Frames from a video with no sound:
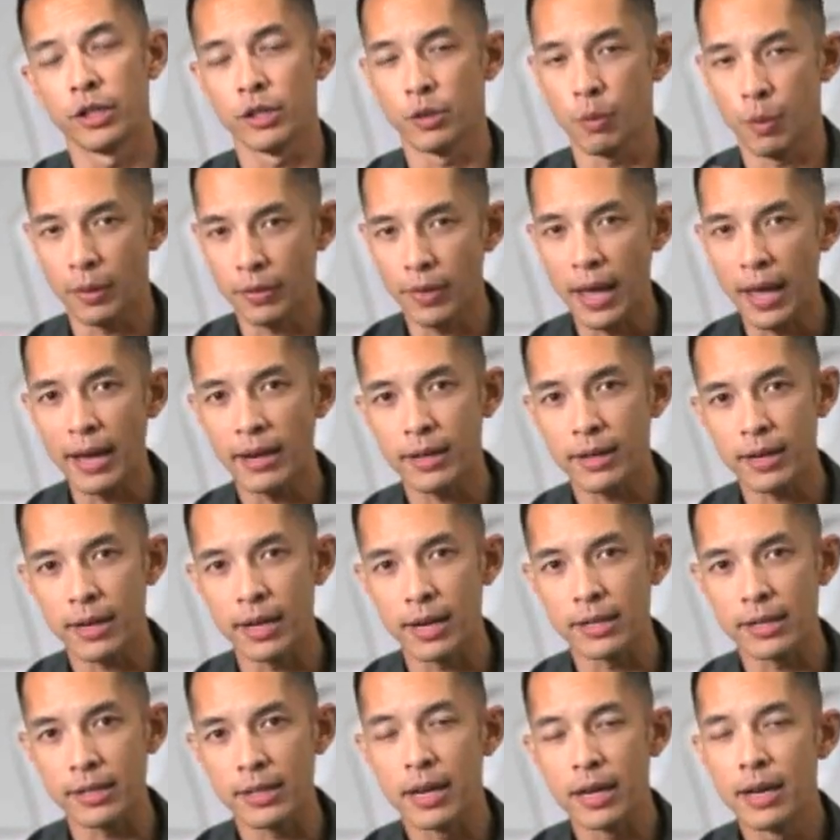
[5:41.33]
So what that
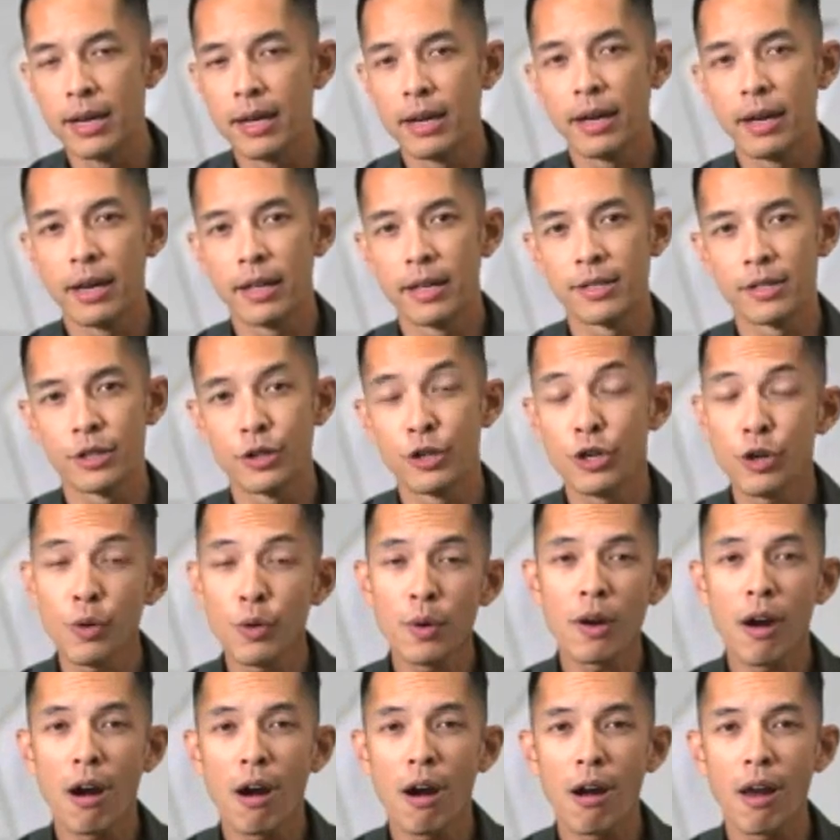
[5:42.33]
does, it's new
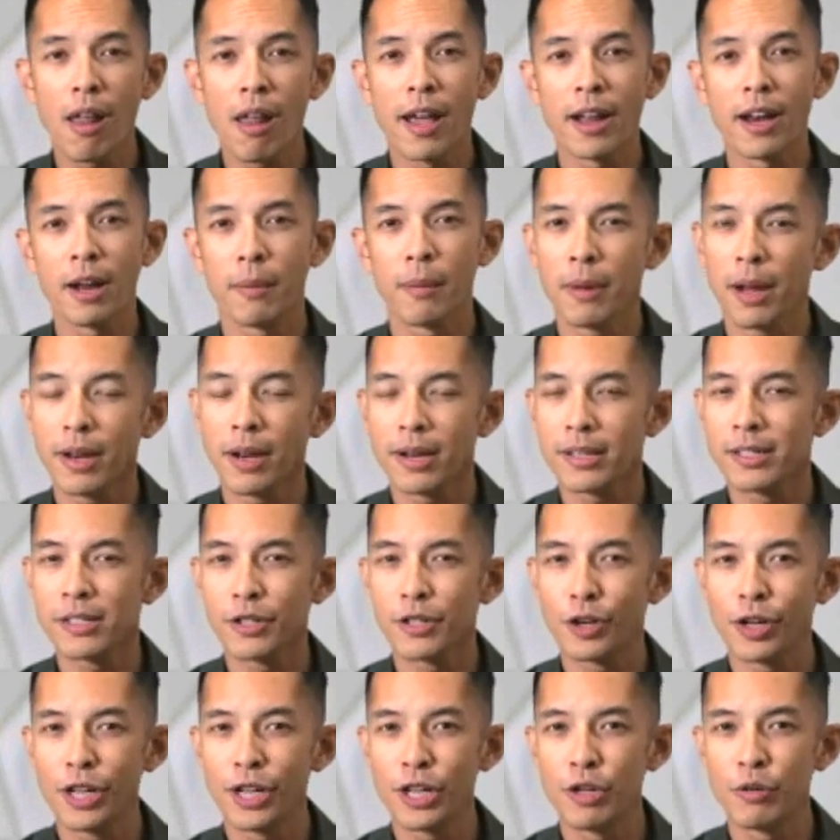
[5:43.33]
in our lineup, not
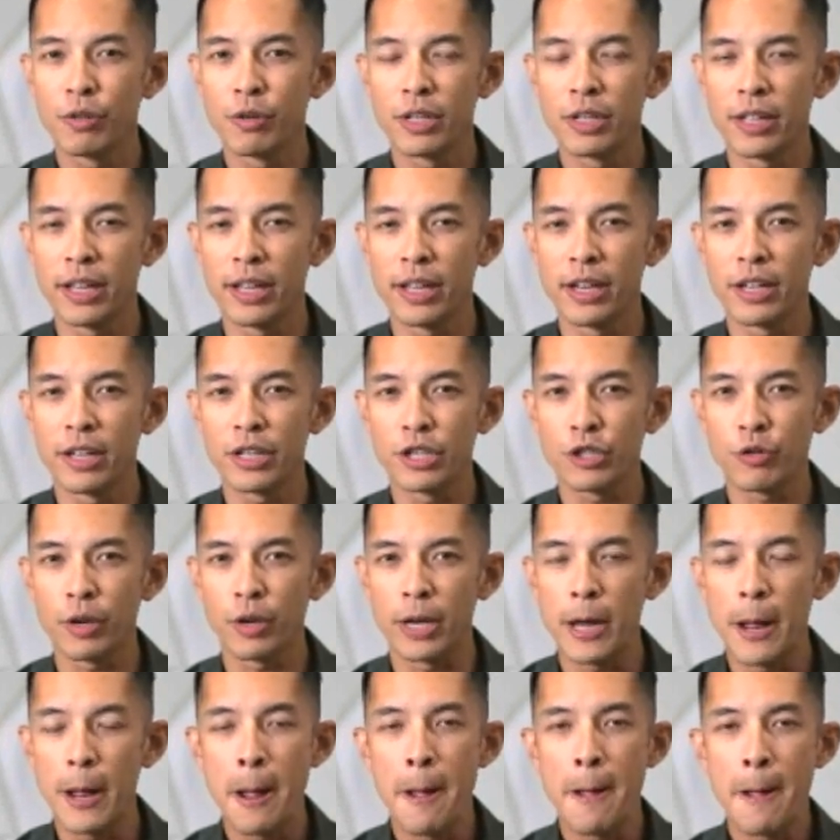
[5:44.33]
necessarily new to the
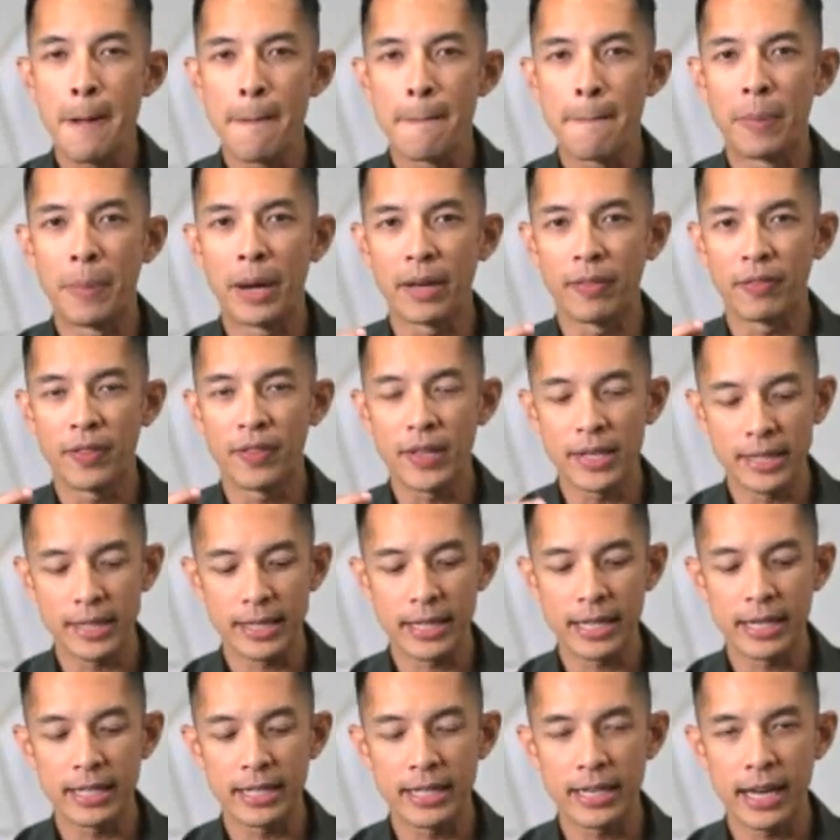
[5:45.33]
industry, but this
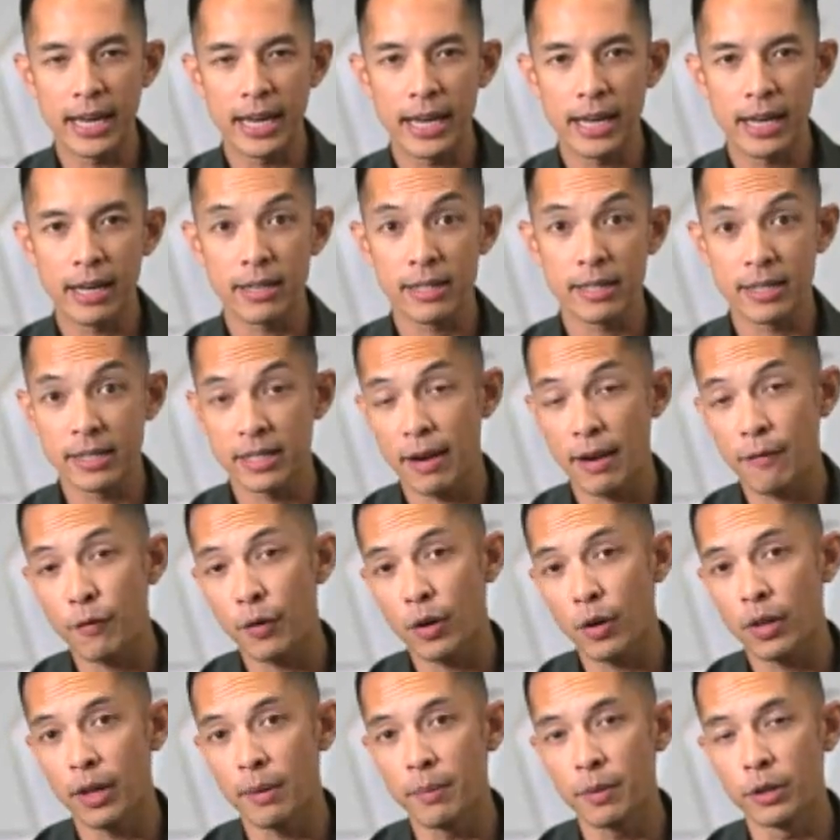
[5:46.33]
can take
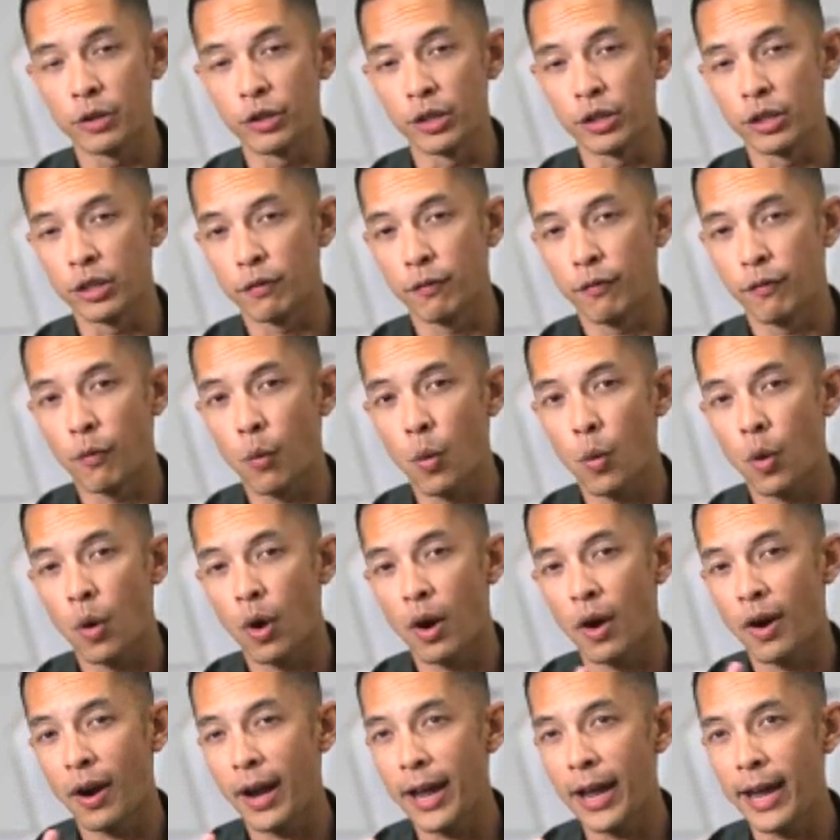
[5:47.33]
several images,
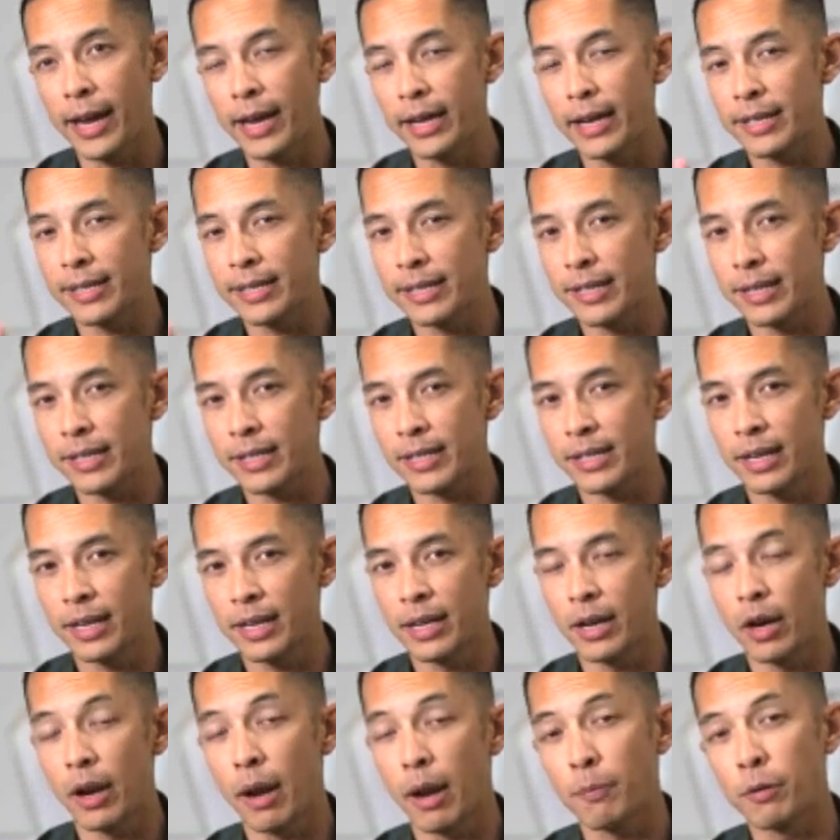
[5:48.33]
4, 8,
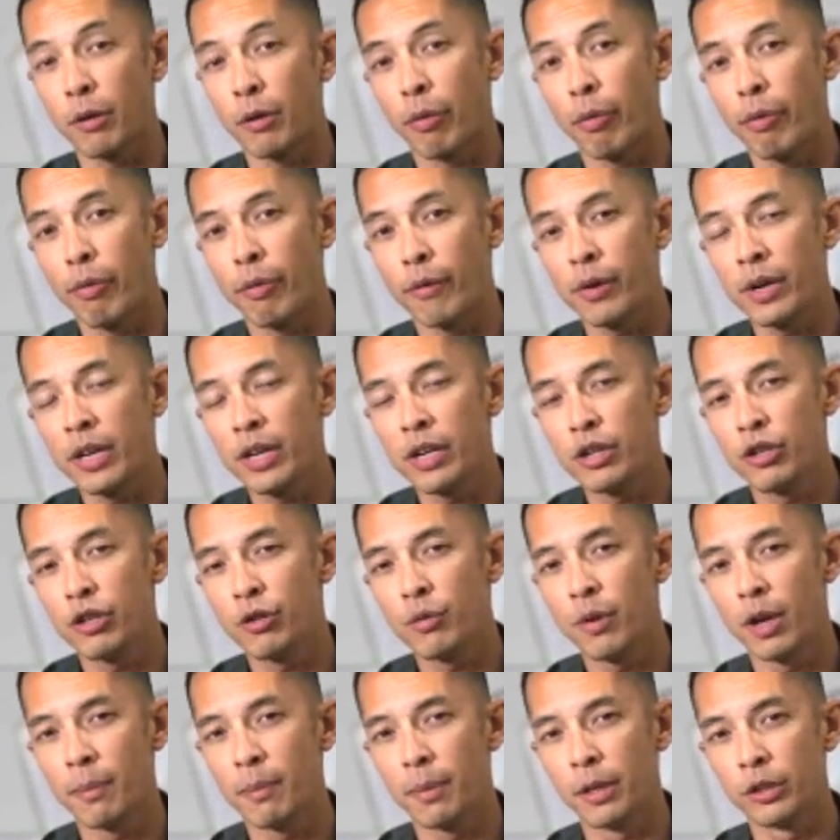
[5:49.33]
16, and up to
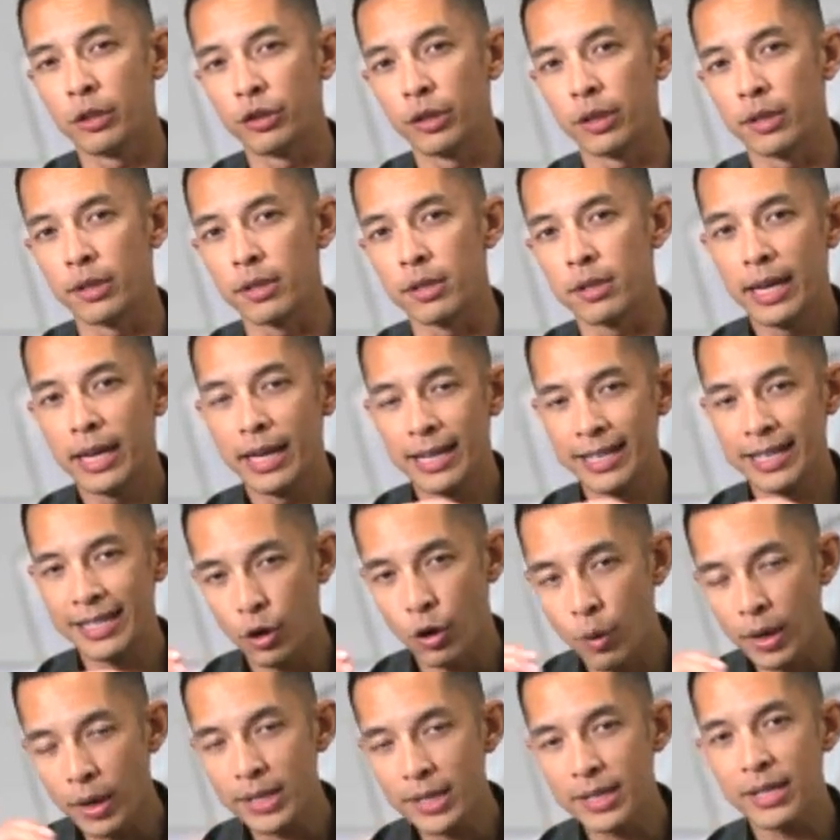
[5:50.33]
32 images in
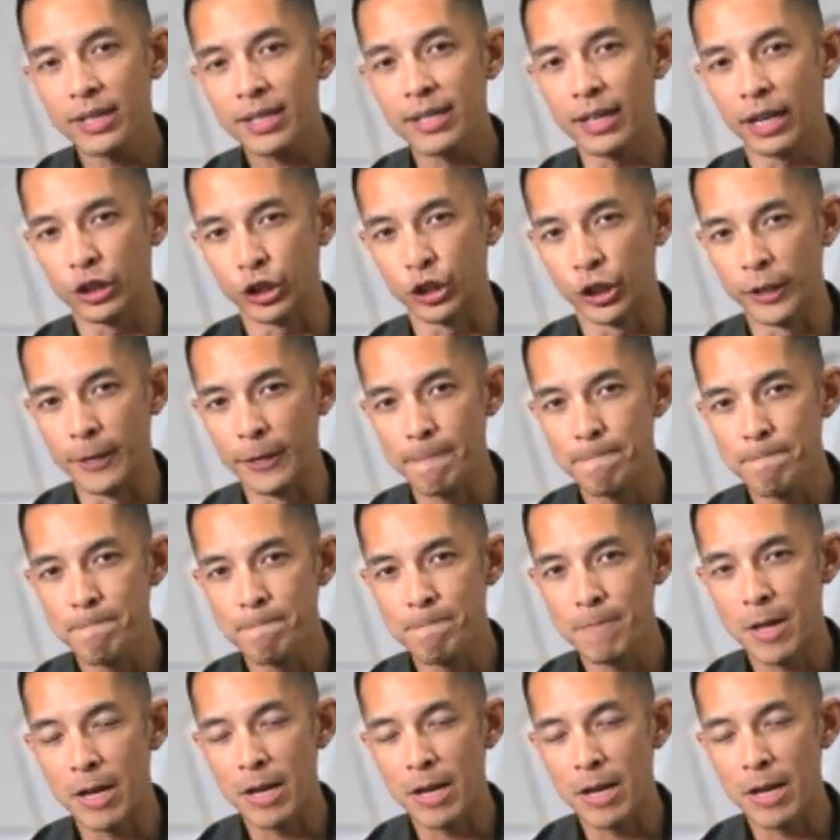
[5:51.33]
quick succession,